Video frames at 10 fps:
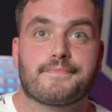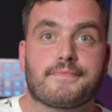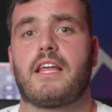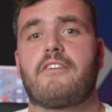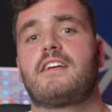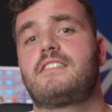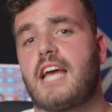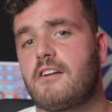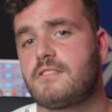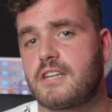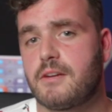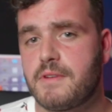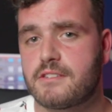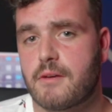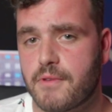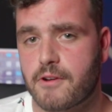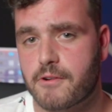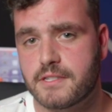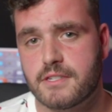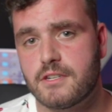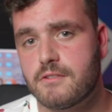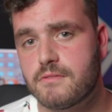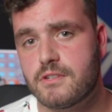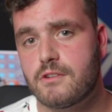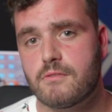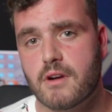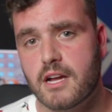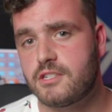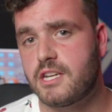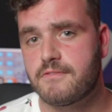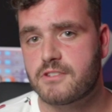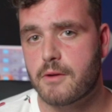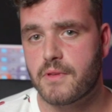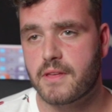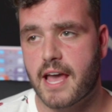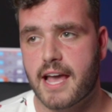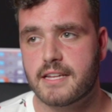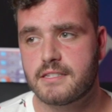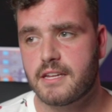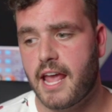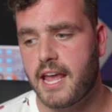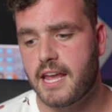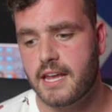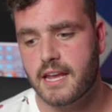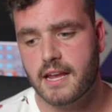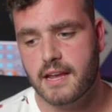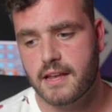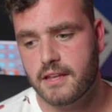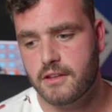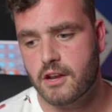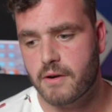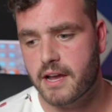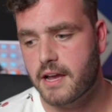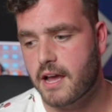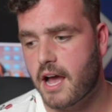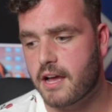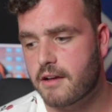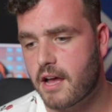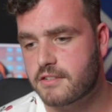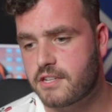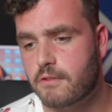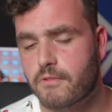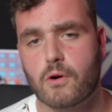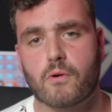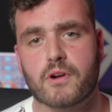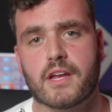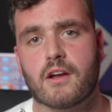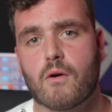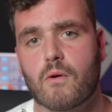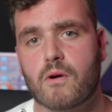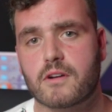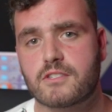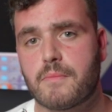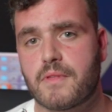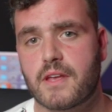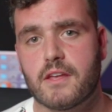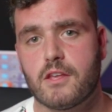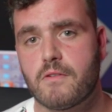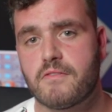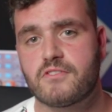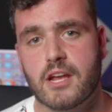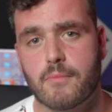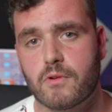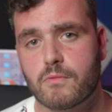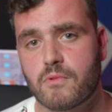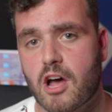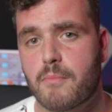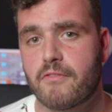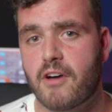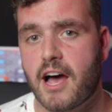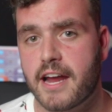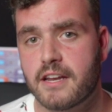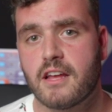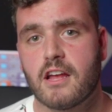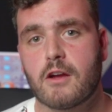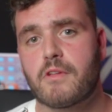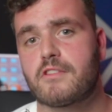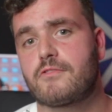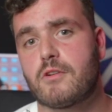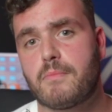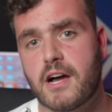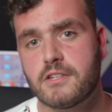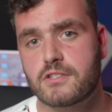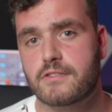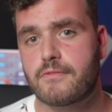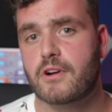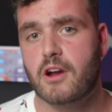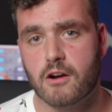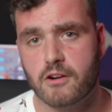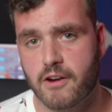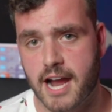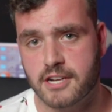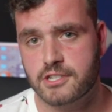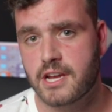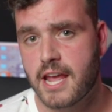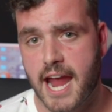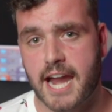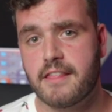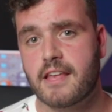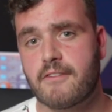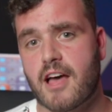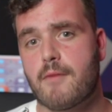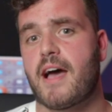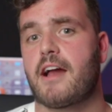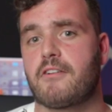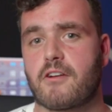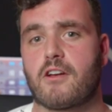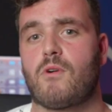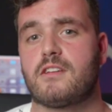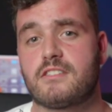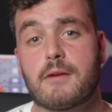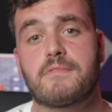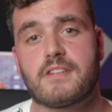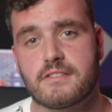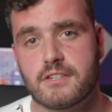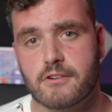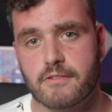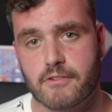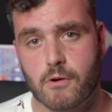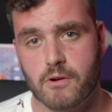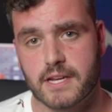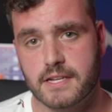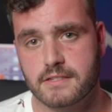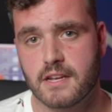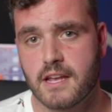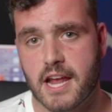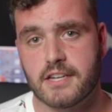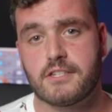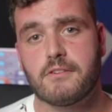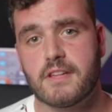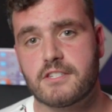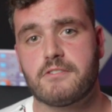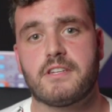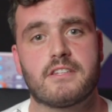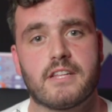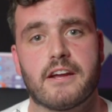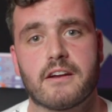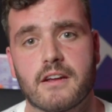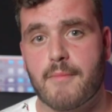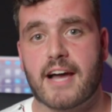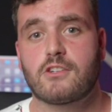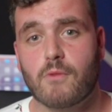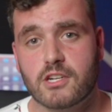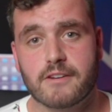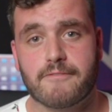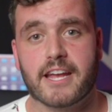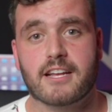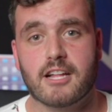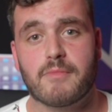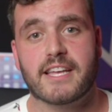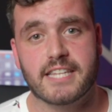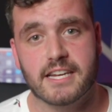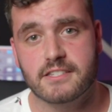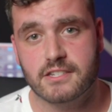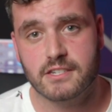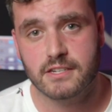Layering sounds is going to be something you're going to do to achieve something that a single recording or something that you have sampled will not provide. Whether it's for a punch, for a car crash, anything of that matter, you're going to want substance to your recordings. And to do this, you need to layer. Imagine watching Fight Club like this.